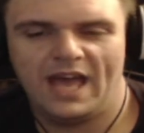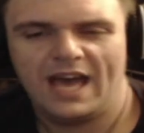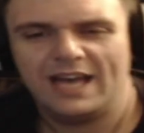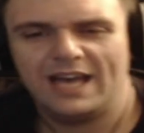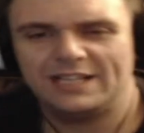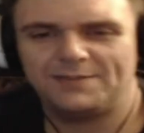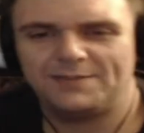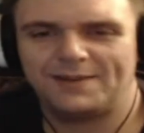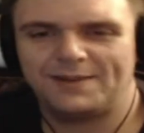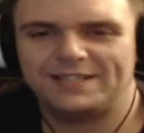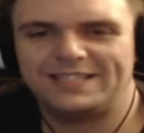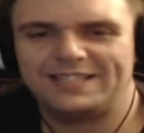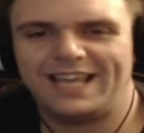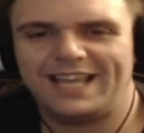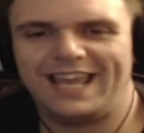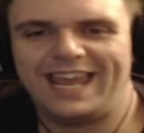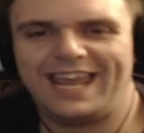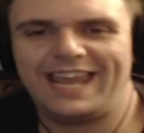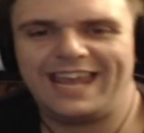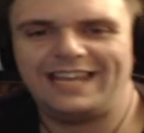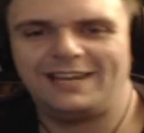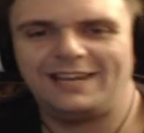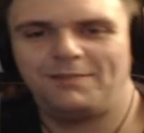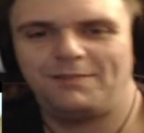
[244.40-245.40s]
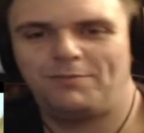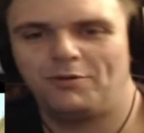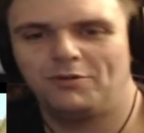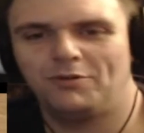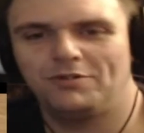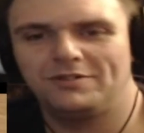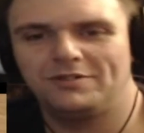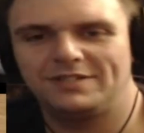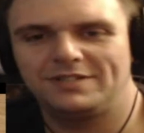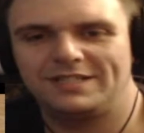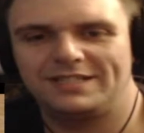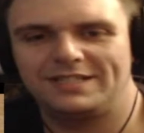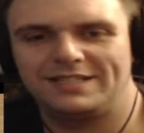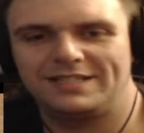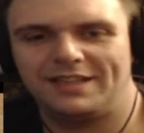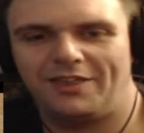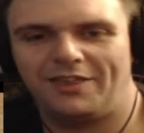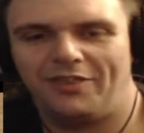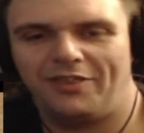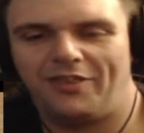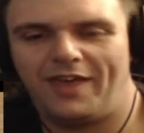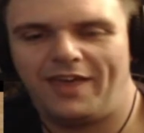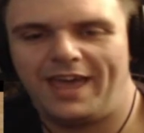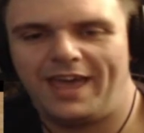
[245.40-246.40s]
I was about to say heated pools is a
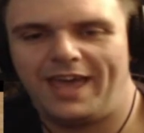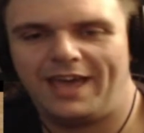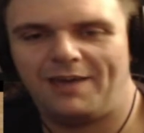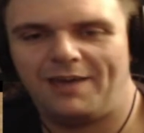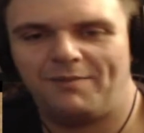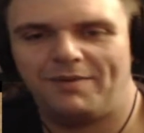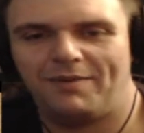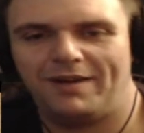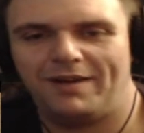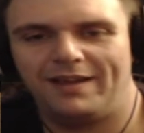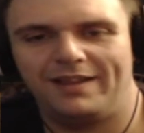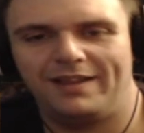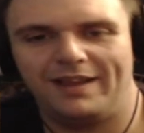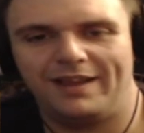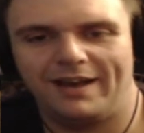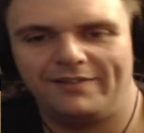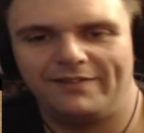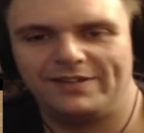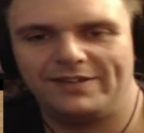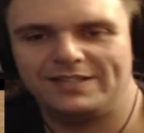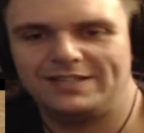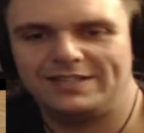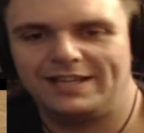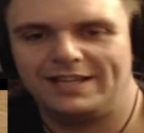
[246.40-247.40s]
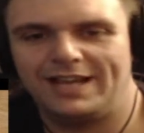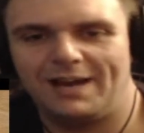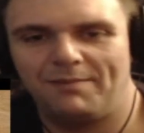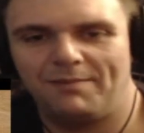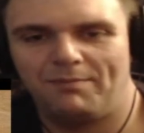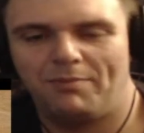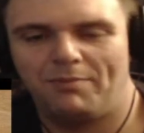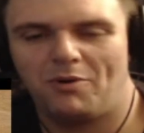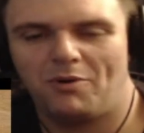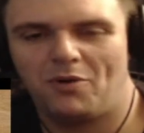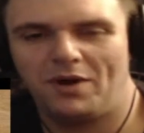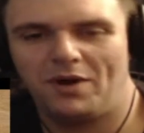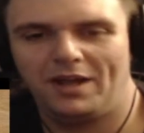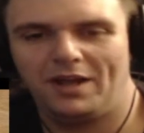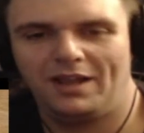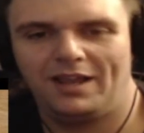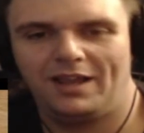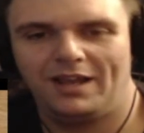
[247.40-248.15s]
thing, but obviously not boiling.